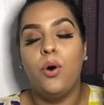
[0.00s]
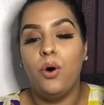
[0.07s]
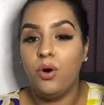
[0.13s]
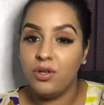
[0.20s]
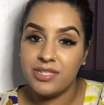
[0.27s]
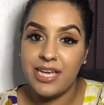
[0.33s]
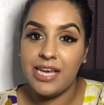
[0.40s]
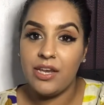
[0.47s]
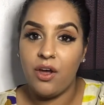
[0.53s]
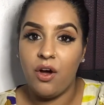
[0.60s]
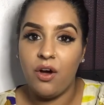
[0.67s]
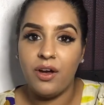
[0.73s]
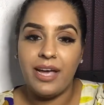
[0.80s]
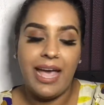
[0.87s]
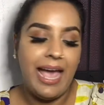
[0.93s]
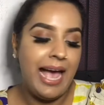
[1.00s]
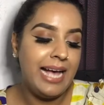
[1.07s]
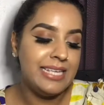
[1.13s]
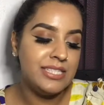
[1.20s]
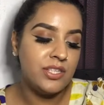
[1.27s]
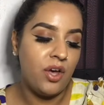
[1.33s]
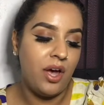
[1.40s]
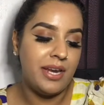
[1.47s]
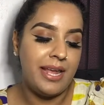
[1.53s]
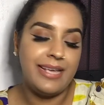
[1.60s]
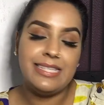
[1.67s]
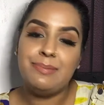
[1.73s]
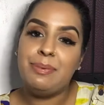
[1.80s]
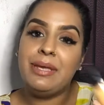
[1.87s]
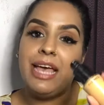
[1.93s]
all day long. It has got an
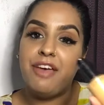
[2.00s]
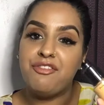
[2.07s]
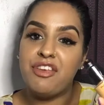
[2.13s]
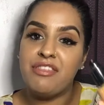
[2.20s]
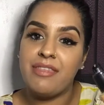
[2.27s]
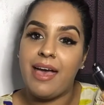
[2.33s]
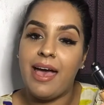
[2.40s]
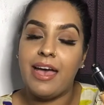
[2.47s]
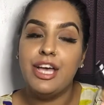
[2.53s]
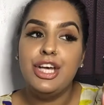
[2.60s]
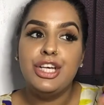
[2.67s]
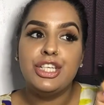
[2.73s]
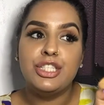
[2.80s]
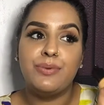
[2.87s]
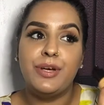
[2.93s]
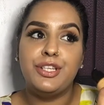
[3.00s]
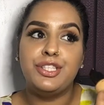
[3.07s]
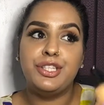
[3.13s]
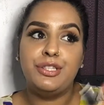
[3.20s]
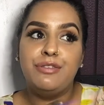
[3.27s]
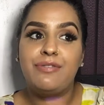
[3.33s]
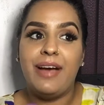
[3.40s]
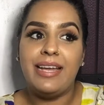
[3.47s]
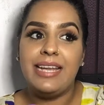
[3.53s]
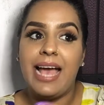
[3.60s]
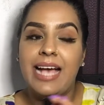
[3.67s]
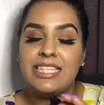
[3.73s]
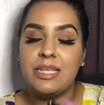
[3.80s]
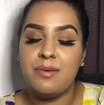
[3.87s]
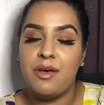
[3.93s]
SPF in there, so I do find it
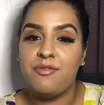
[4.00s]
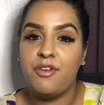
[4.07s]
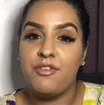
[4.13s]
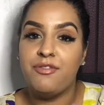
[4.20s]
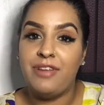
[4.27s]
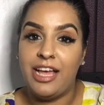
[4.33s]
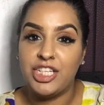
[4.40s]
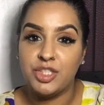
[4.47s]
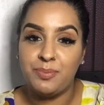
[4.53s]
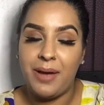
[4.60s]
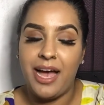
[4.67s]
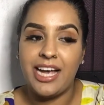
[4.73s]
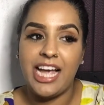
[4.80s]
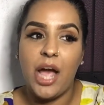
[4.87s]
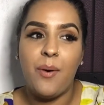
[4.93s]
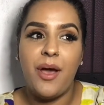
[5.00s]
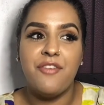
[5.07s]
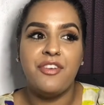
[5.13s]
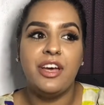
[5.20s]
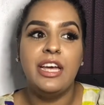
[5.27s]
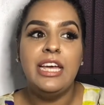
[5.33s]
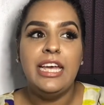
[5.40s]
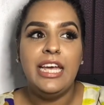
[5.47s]
has a bit of a flashback. However,